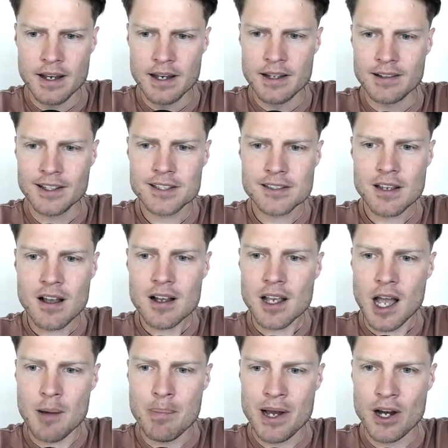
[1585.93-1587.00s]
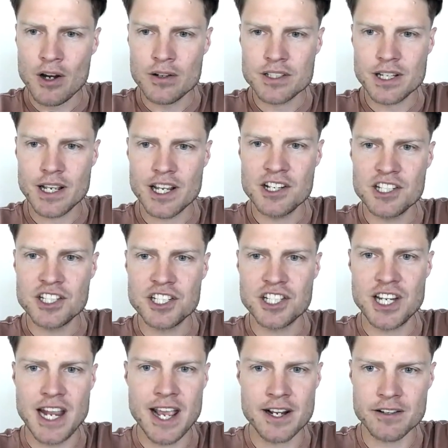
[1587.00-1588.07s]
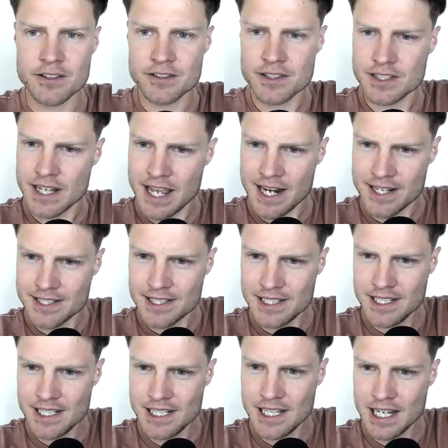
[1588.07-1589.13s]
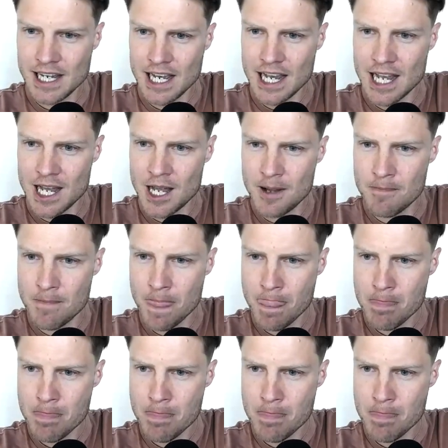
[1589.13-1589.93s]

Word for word: Let's talk about channels. And I see Buckbee,